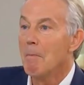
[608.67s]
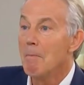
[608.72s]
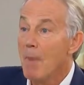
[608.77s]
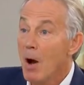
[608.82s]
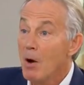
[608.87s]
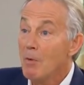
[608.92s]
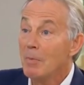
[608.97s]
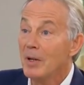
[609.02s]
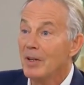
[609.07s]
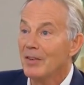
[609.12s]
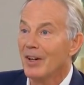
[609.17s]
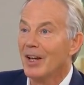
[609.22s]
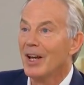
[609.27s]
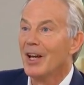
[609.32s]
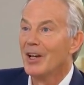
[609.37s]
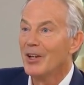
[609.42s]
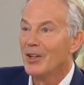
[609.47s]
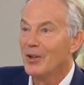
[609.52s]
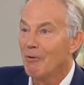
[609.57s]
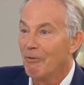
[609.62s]
the moment
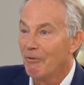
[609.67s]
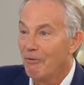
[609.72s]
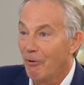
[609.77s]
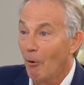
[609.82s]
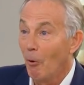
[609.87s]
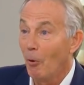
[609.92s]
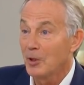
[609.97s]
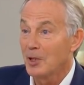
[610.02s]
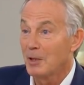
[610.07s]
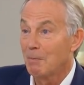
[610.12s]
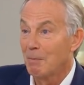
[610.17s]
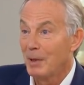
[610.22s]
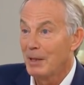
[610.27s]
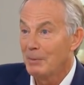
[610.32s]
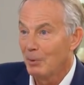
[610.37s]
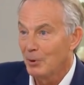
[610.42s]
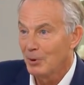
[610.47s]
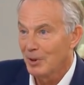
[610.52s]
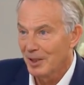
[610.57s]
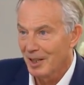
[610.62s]
you force
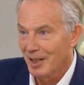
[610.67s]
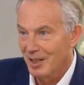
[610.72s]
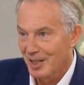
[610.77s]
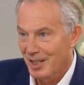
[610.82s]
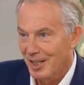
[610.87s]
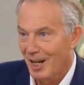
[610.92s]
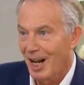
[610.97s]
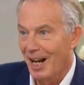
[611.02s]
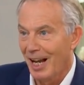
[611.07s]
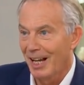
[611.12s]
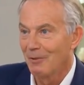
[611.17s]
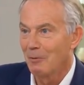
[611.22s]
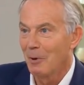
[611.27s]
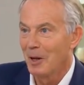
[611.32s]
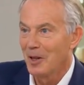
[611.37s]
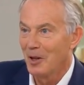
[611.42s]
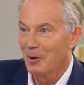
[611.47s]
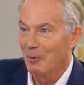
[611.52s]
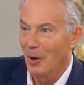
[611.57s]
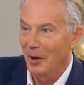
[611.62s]
people to decide
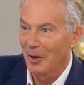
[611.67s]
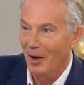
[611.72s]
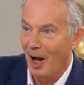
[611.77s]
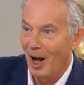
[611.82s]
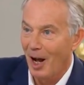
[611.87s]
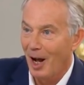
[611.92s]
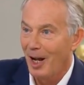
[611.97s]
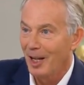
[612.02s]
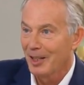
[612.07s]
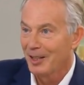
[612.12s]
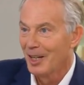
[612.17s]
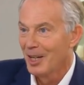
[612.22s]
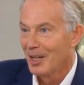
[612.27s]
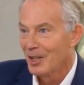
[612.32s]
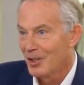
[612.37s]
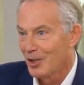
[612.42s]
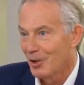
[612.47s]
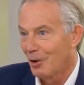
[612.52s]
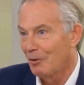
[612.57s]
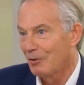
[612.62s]
whether you want hard,
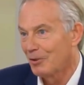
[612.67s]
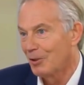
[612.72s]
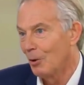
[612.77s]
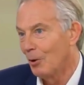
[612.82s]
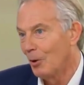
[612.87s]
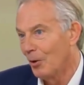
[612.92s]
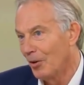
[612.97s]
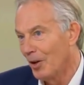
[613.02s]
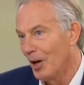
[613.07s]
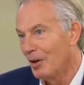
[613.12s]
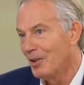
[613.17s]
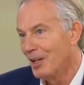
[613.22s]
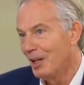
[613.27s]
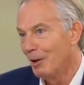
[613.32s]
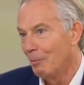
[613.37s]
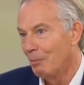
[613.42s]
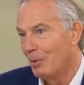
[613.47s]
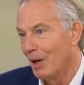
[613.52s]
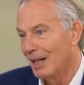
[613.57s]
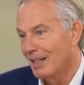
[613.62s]
soft or no
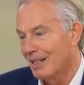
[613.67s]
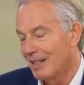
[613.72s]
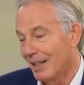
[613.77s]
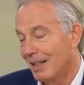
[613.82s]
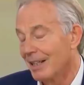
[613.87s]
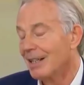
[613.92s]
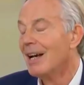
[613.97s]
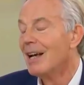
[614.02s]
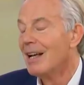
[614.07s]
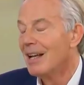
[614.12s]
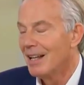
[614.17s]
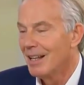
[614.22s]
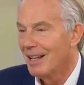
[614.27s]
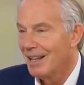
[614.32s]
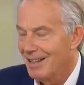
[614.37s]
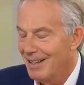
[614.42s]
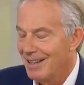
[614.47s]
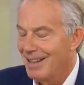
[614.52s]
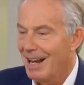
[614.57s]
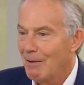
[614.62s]
deal Brexit,
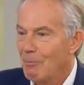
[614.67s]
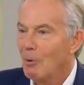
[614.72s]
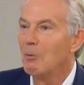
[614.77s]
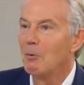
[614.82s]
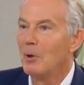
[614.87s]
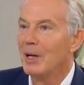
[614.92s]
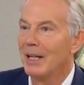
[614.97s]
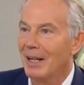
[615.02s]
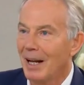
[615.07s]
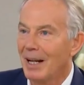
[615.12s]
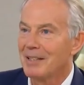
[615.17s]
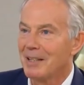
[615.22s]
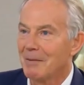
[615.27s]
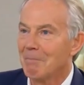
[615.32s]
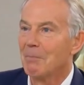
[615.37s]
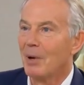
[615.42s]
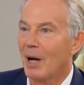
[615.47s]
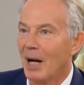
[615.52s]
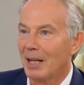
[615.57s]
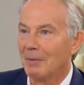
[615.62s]
they will realise
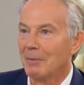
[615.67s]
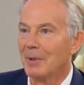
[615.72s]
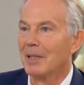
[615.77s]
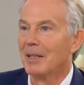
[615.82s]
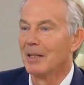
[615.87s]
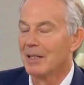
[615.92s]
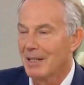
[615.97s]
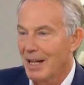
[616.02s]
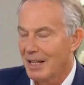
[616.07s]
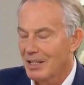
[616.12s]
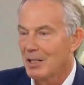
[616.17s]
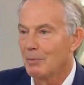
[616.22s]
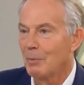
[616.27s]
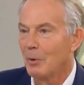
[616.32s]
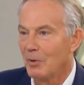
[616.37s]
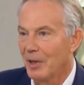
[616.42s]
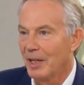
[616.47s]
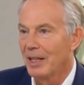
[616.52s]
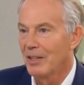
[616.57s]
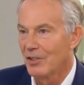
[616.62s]
in Parliament the
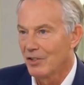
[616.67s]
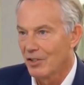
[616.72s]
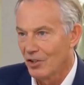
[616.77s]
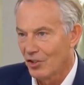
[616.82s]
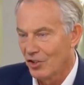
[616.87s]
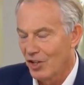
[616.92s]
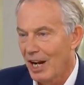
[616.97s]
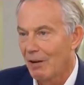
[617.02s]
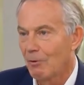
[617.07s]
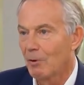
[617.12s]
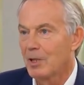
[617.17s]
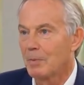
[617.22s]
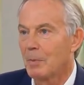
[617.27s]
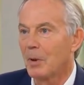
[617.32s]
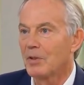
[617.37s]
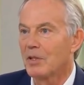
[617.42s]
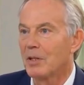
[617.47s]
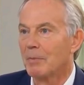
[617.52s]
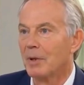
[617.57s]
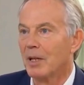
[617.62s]
sensible thing is to share
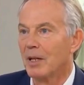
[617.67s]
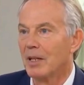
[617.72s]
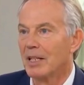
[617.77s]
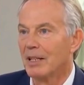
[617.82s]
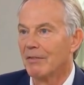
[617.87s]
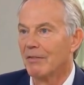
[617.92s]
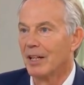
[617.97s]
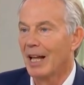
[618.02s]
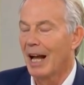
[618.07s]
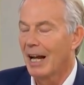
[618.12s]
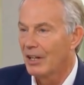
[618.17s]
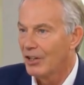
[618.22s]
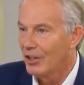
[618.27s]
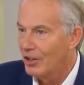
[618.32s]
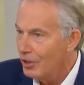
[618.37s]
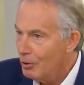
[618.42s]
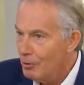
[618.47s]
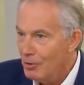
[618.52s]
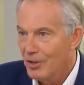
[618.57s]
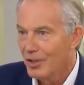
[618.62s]
responsibility for that
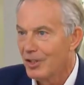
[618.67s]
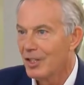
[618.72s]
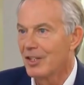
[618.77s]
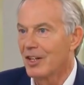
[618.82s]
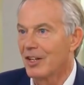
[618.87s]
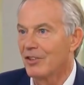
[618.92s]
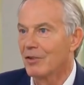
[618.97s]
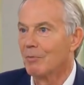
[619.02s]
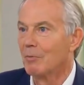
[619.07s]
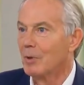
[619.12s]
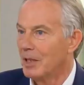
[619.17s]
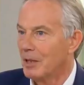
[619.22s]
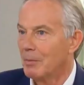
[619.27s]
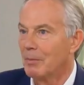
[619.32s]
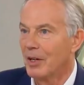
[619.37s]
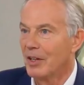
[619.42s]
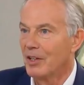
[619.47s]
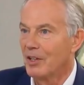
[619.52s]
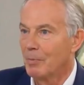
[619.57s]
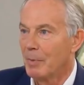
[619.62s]
huge decision with
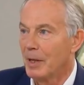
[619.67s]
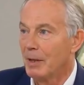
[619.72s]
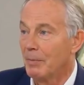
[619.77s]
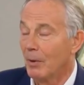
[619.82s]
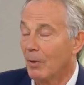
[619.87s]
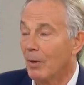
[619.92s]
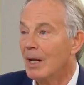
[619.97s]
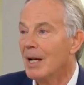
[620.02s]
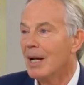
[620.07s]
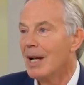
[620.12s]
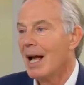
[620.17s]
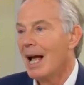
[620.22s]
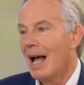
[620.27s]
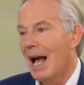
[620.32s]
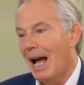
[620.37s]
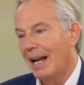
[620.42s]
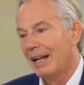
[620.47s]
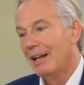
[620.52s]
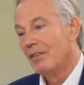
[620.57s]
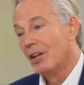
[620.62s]
the British people.
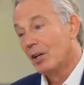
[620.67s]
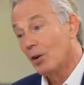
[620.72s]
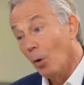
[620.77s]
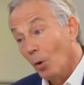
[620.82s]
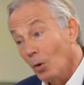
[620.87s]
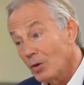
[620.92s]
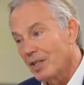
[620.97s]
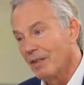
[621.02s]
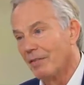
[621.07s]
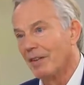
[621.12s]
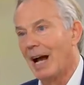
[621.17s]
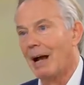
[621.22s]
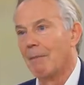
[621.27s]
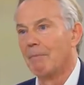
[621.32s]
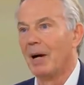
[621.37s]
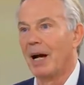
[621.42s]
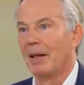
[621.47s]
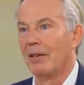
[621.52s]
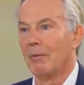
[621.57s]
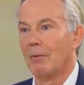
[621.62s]
And in the course of
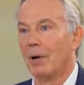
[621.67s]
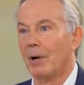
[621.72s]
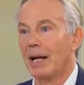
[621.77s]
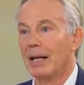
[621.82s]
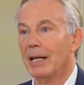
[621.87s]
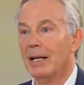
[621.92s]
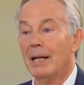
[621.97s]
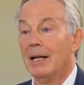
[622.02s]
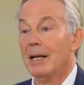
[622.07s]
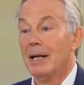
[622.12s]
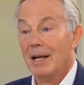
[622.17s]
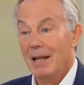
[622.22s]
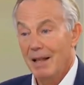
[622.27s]
that, by the way,